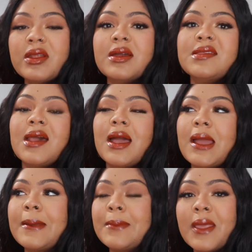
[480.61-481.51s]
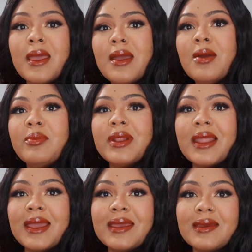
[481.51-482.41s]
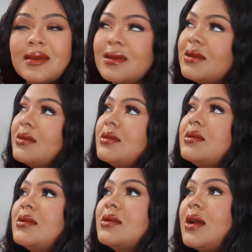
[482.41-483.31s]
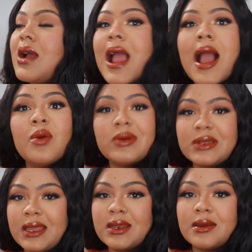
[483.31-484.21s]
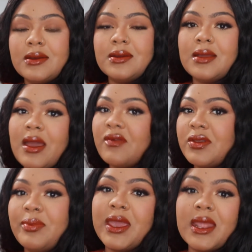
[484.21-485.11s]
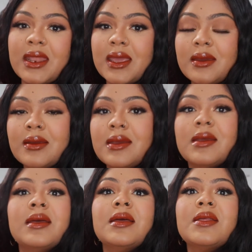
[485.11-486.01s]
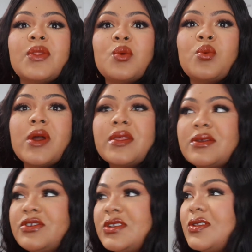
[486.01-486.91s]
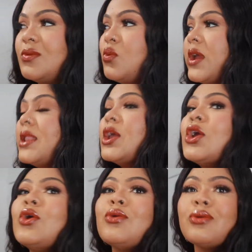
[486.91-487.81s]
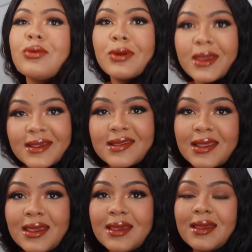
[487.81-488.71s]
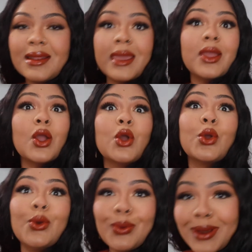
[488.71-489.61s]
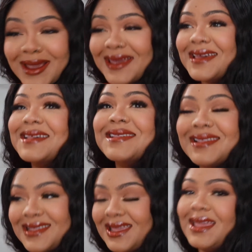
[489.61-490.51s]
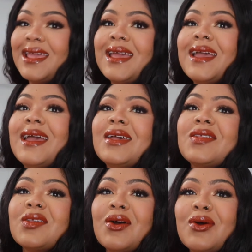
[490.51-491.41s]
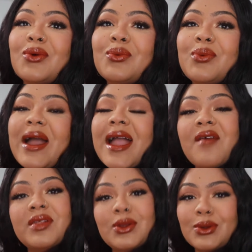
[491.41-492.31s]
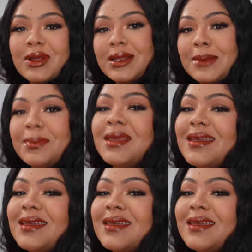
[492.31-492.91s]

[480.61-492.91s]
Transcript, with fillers: a good time, but like an hour later after being there, the weather just went crazy, like crazy. So I have a little clip.